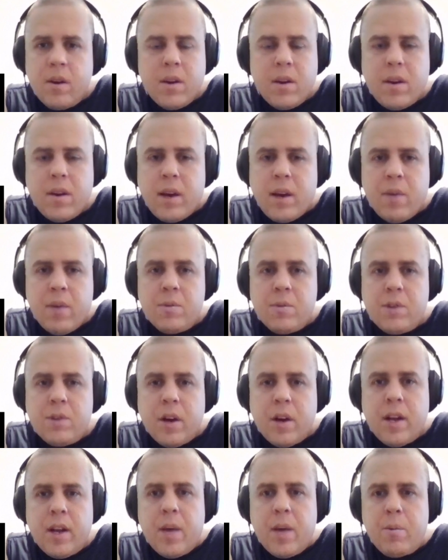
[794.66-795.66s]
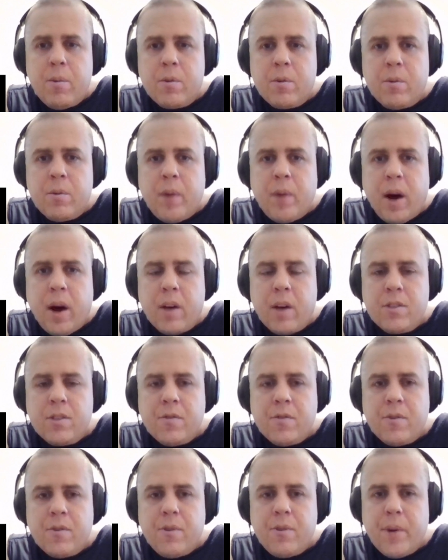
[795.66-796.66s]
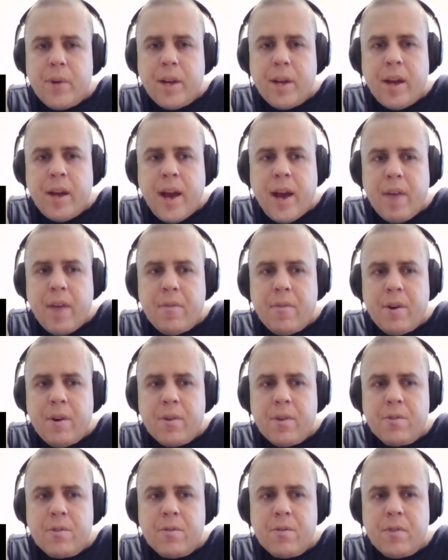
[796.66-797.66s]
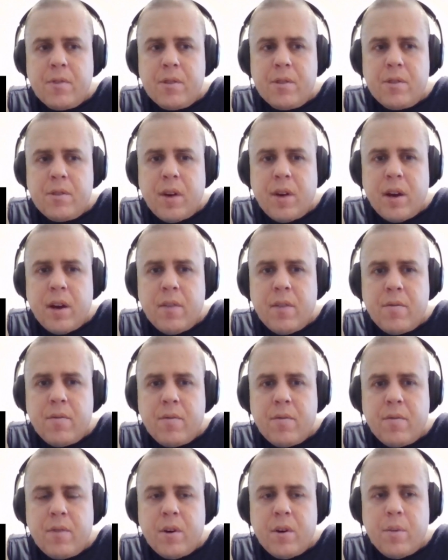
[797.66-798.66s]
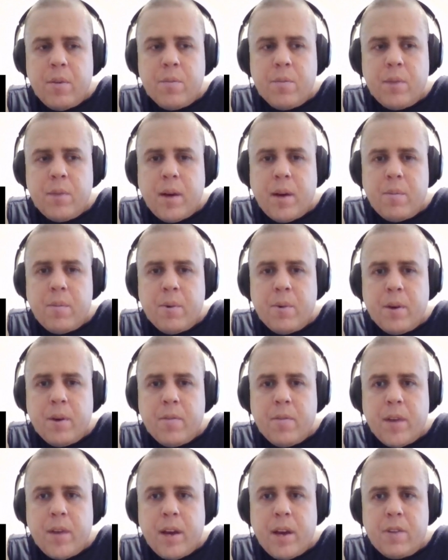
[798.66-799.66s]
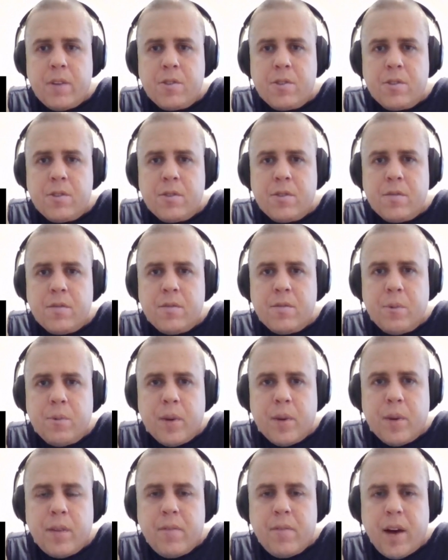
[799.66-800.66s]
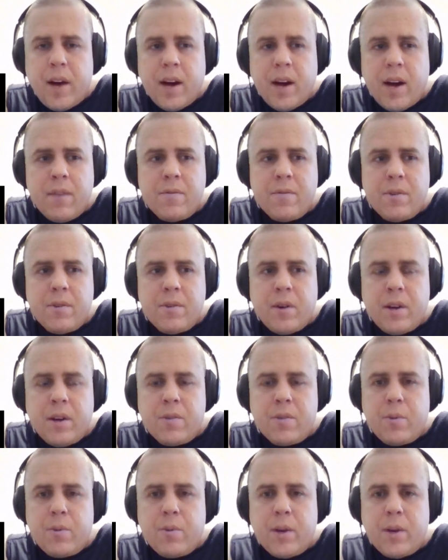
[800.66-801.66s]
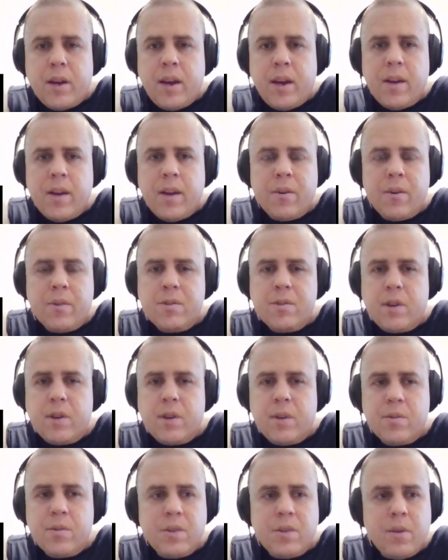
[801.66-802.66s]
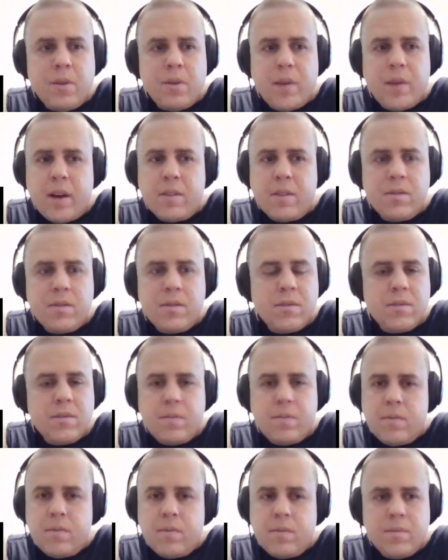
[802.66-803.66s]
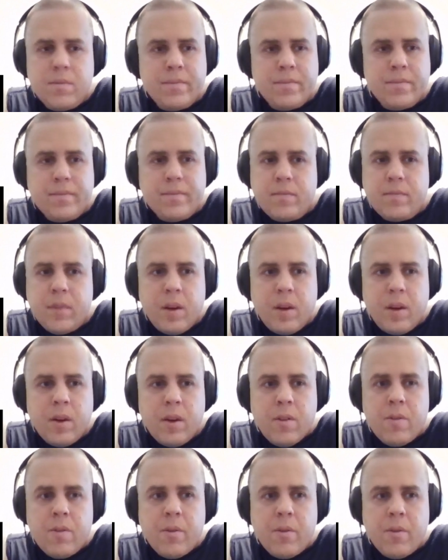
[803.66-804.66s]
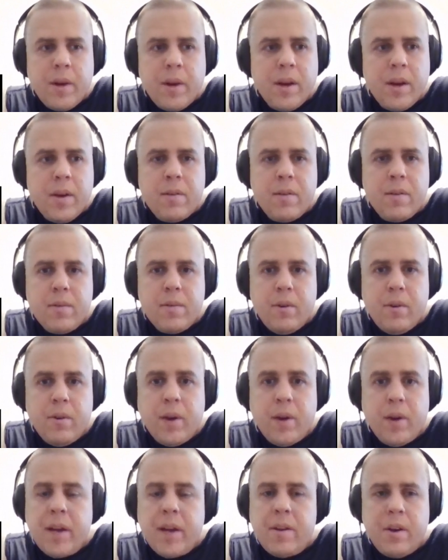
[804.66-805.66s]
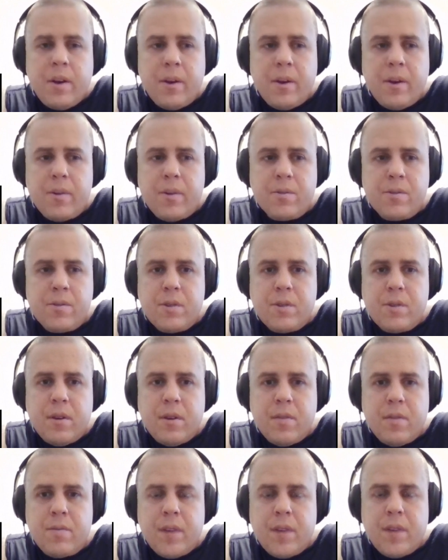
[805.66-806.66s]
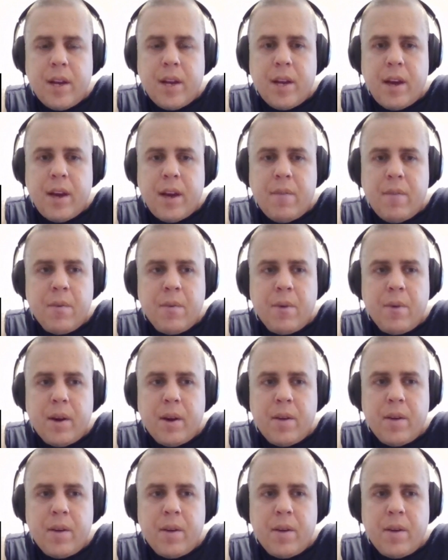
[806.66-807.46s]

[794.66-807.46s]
unable to box for 3.5 years of his life, from I believe the ages of 25 to like 28 or so. So that's 3 great years of any heavyweight.